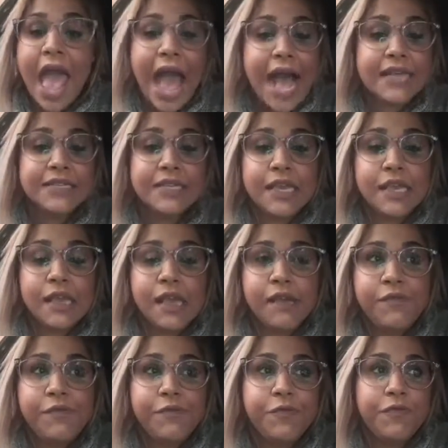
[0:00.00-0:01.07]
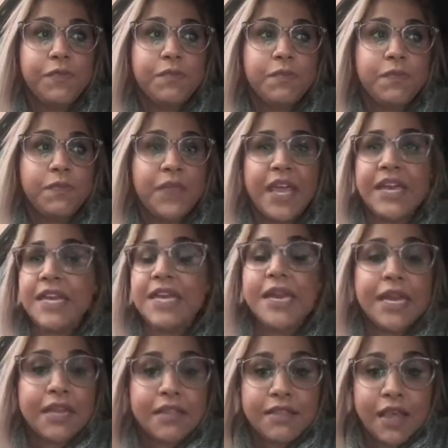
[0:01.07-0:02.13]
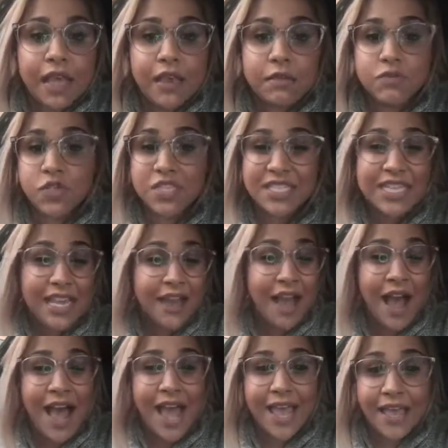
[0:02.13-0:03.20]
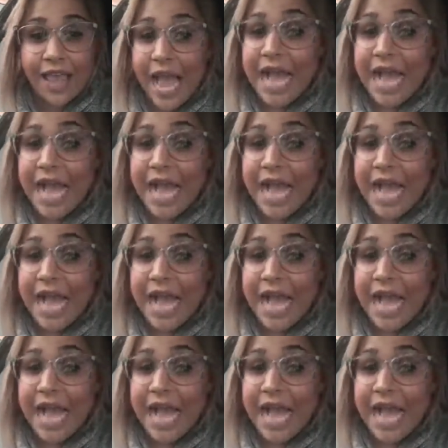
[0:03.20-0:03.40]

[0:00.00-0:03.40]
Asking if they need anything. Just saying hi.